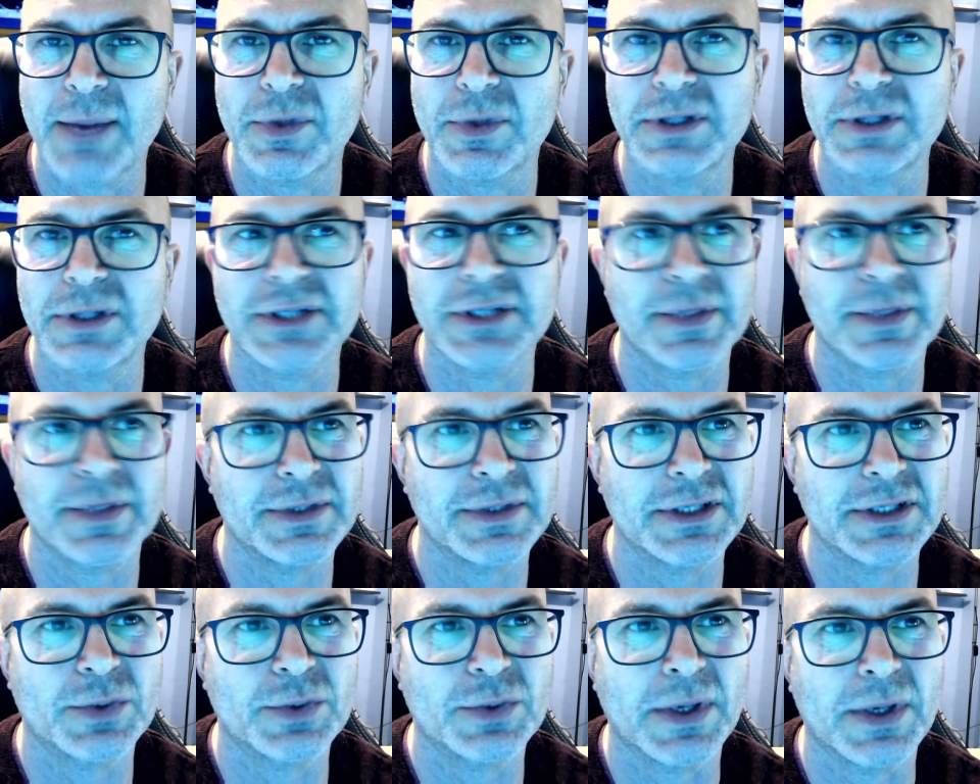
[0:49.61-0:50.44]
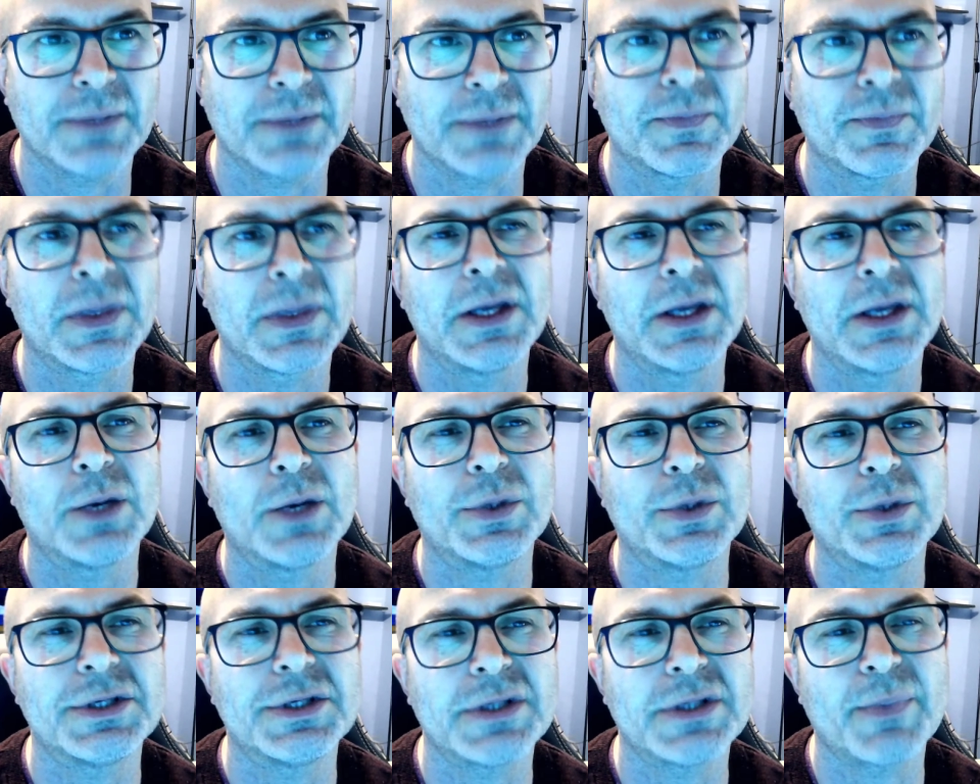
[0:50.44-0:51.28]
the same as this one,
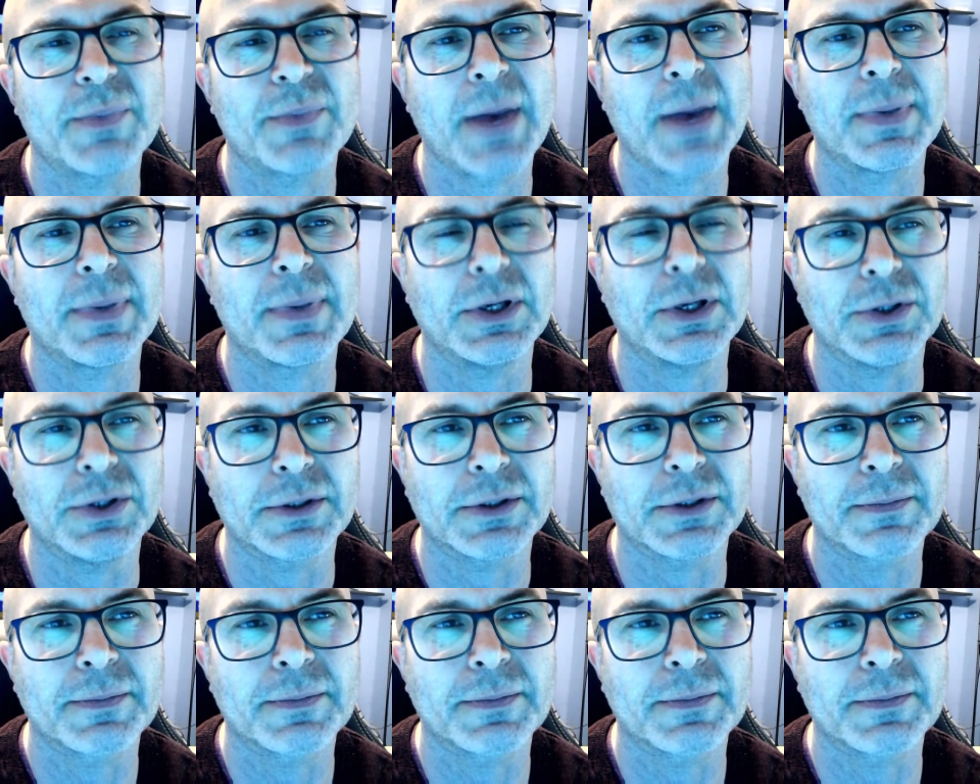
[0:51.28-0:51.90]
which is a Papalook.